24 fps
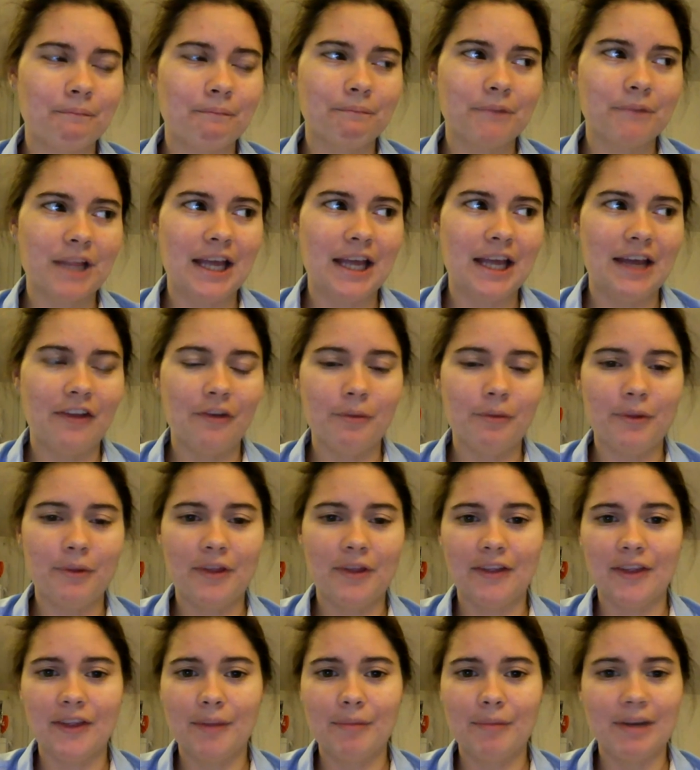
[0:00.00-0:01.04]
plans with
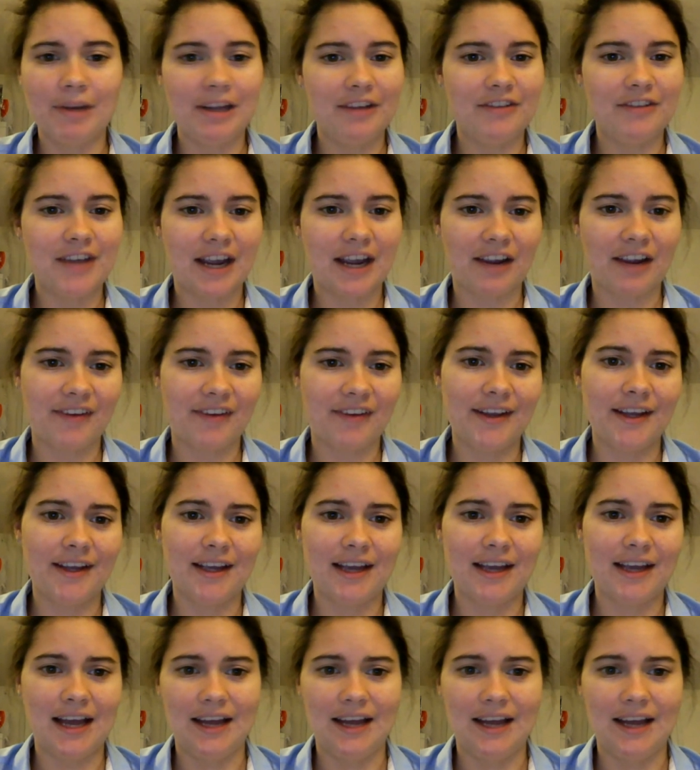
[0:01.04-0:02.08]
unlimited
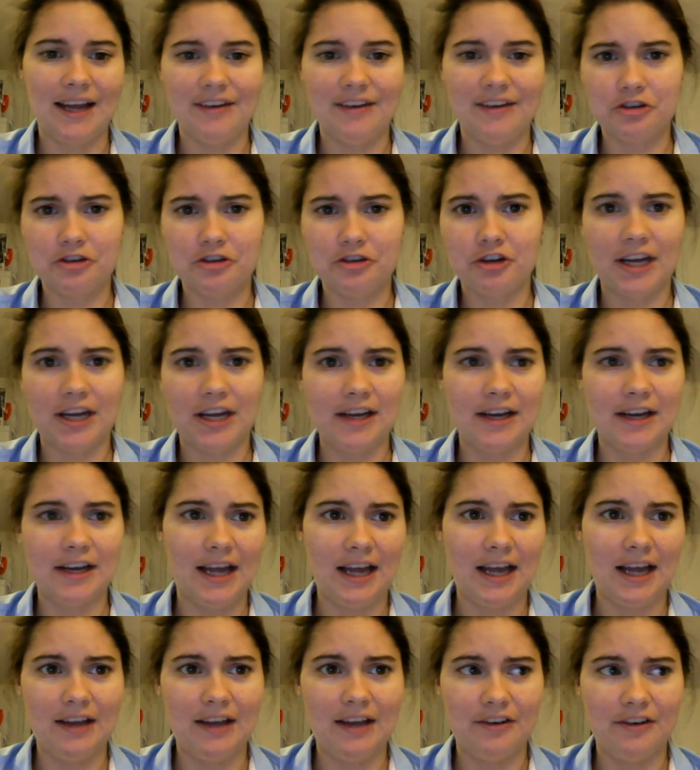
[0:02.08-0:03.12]
texting and internet
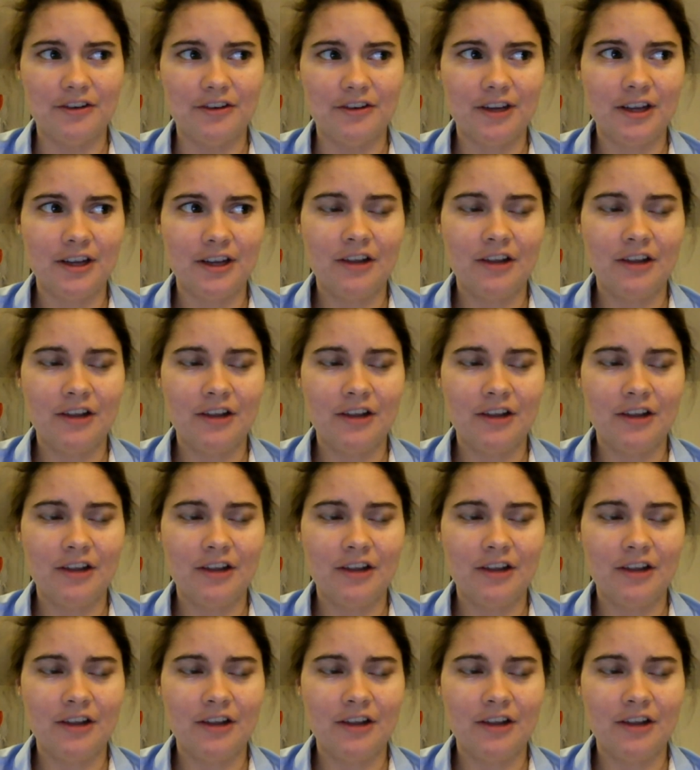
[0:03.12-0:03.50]
and